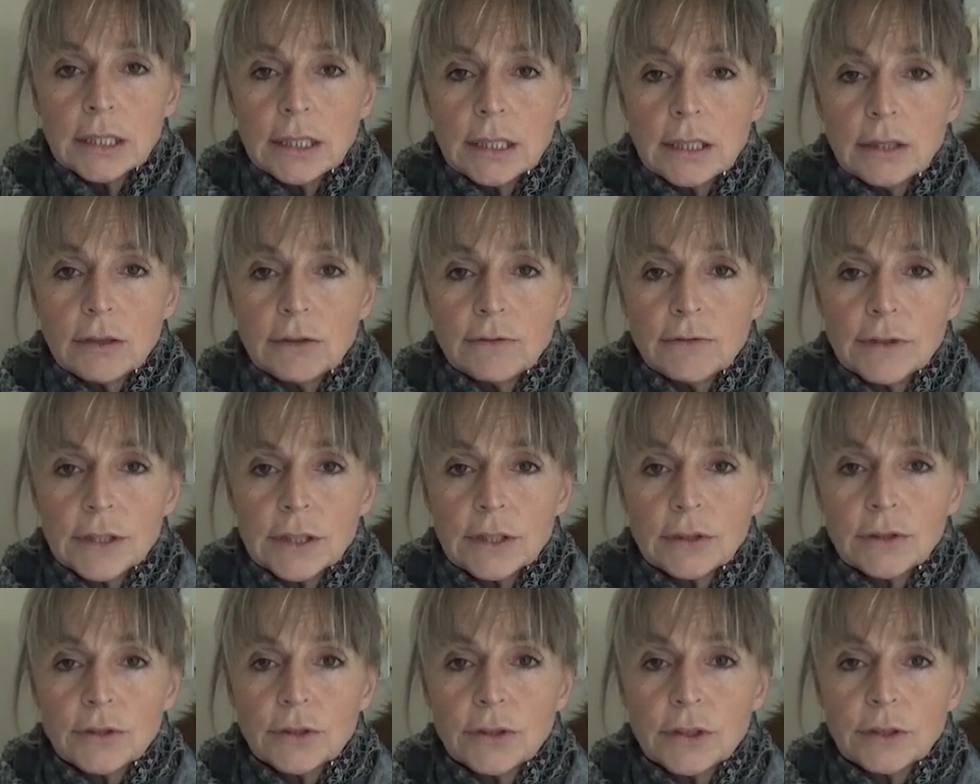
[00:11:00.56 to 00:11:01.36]
the
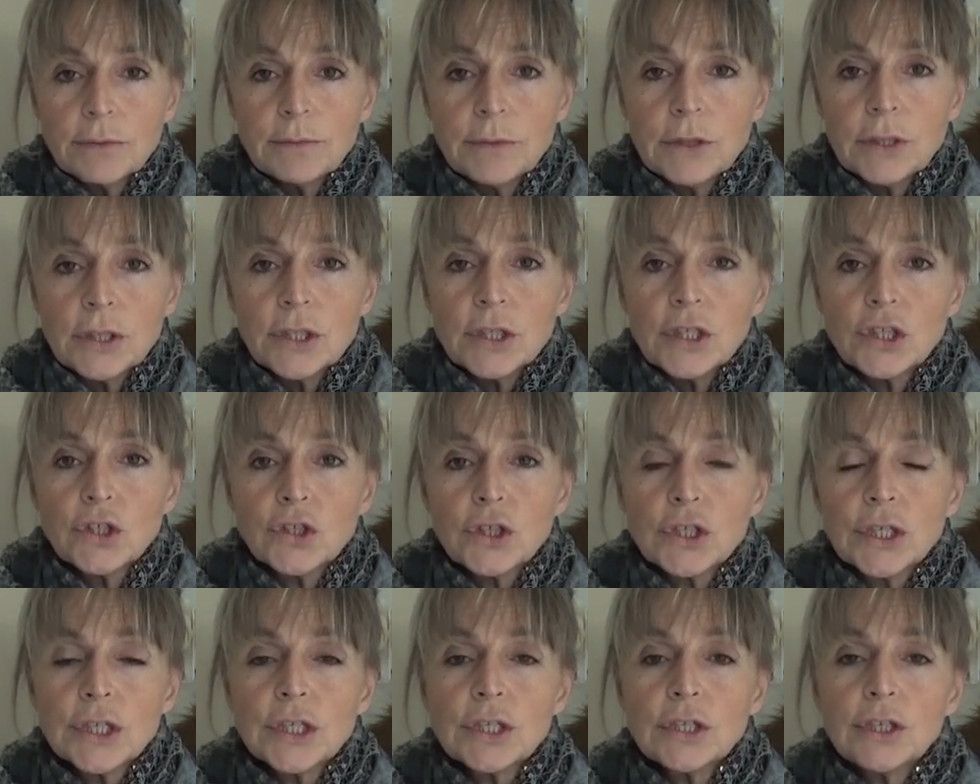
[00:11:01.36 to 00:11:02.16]
Universal Law Community
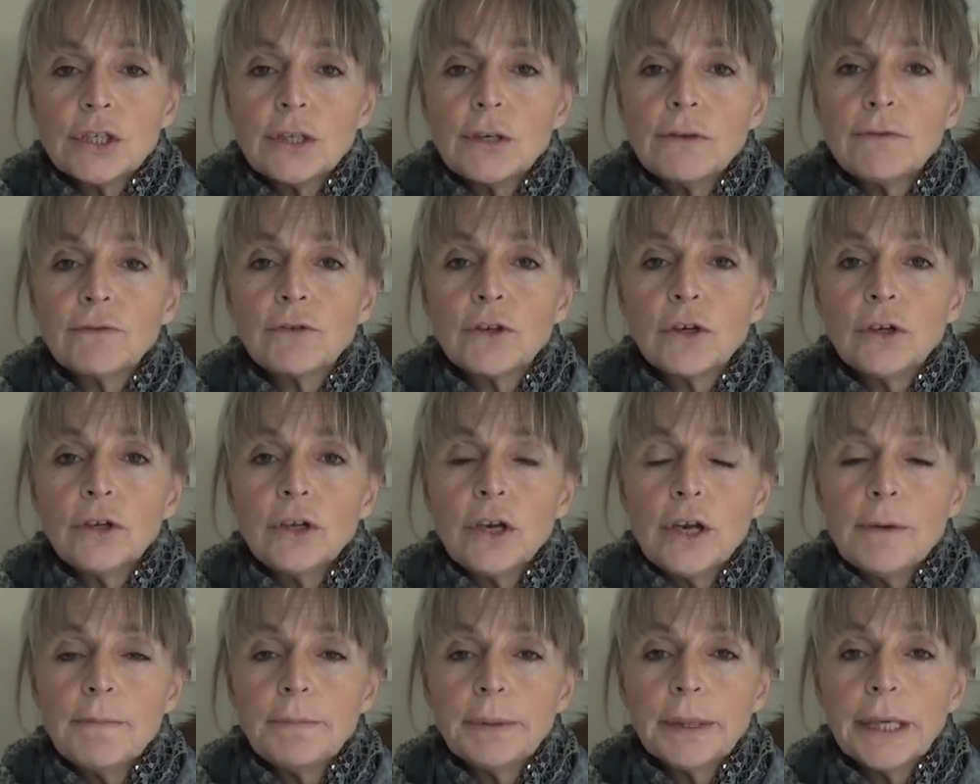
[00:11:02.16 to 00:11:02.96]
Trust. So you've
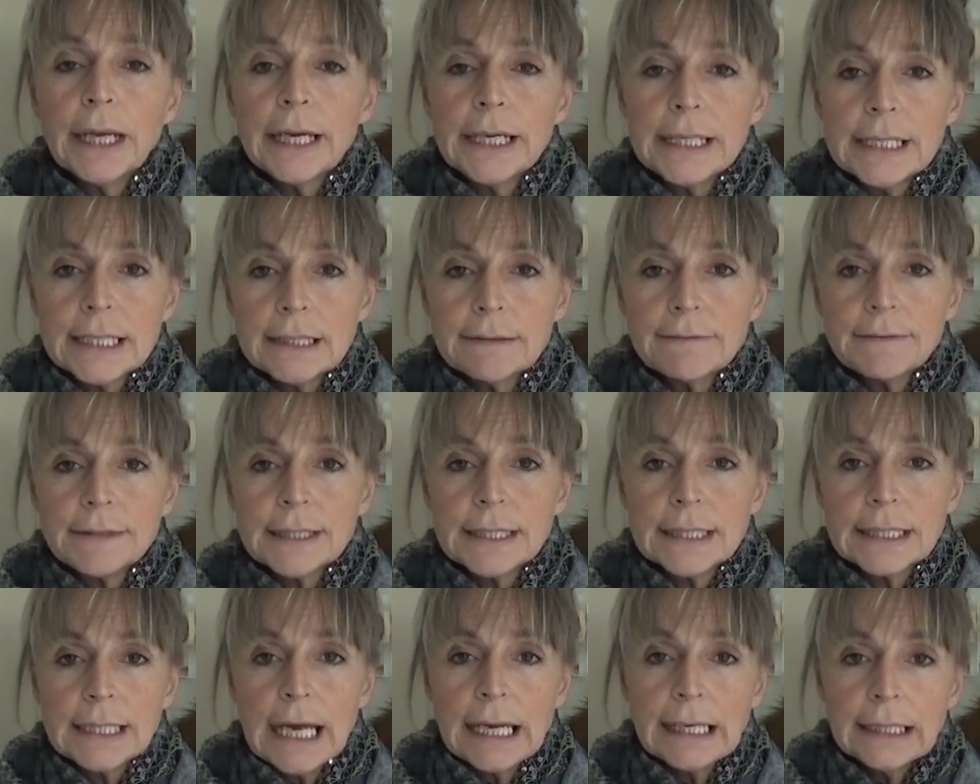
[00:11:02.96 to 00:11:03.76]
got a place of
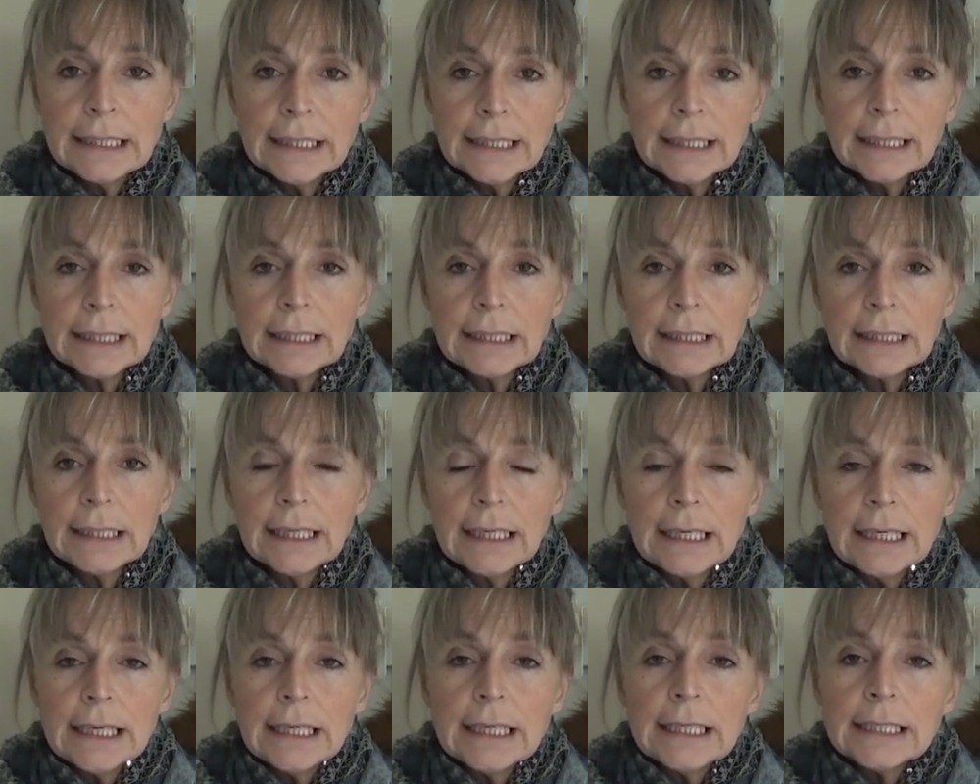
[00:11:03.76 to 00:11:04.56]
standing
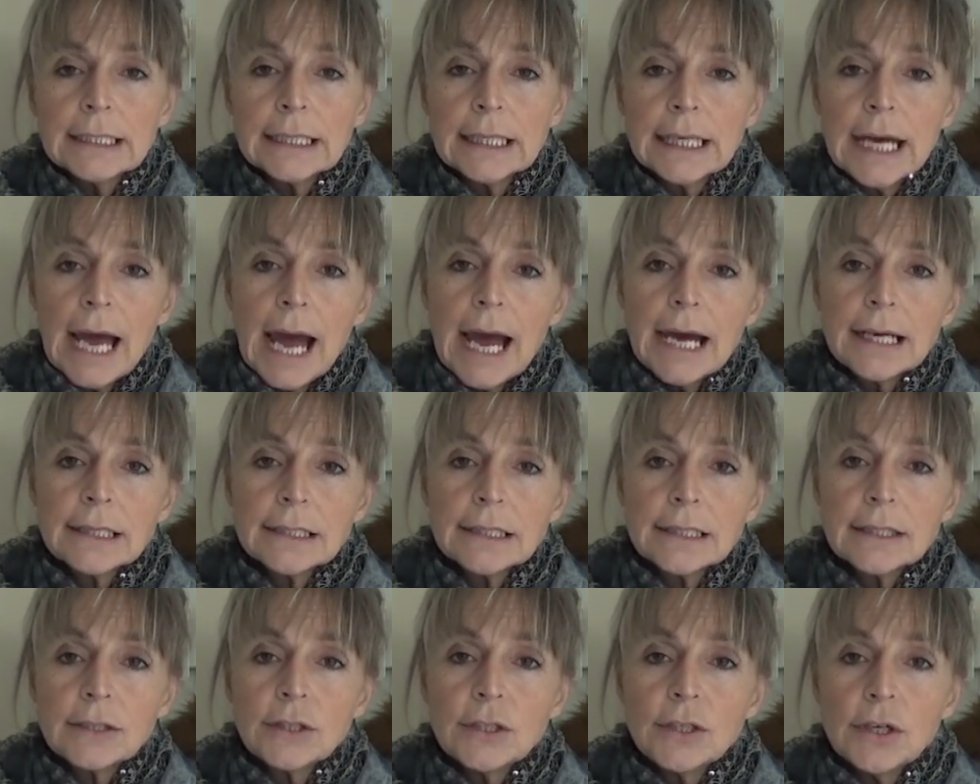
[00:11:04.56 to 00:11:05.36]
that
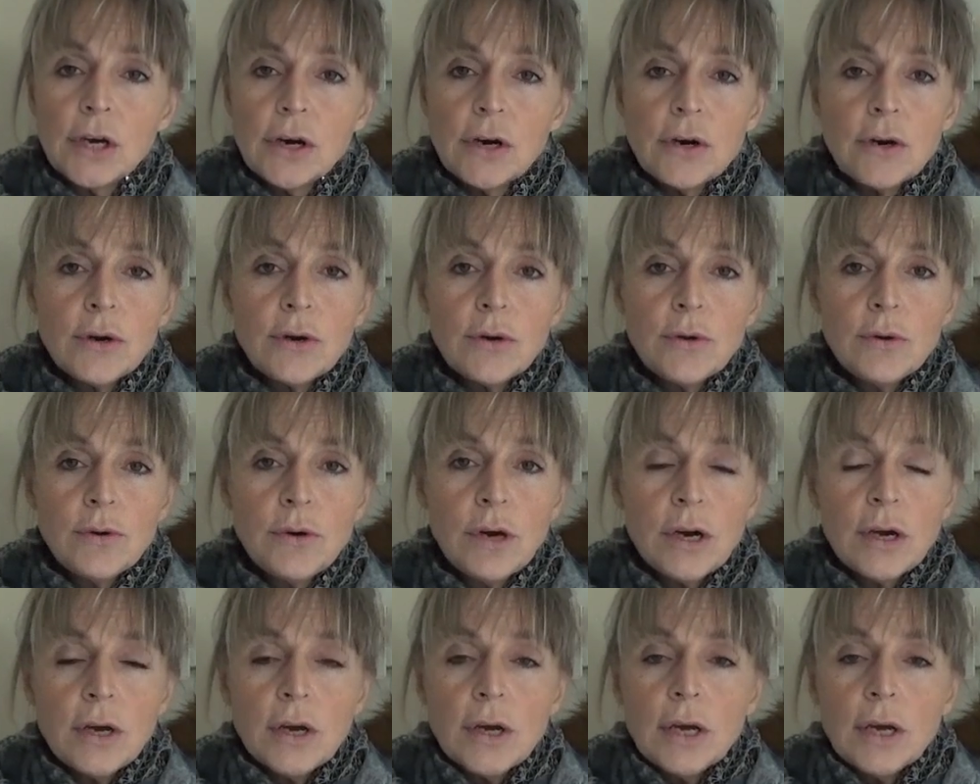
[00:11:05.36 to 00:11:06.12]
has no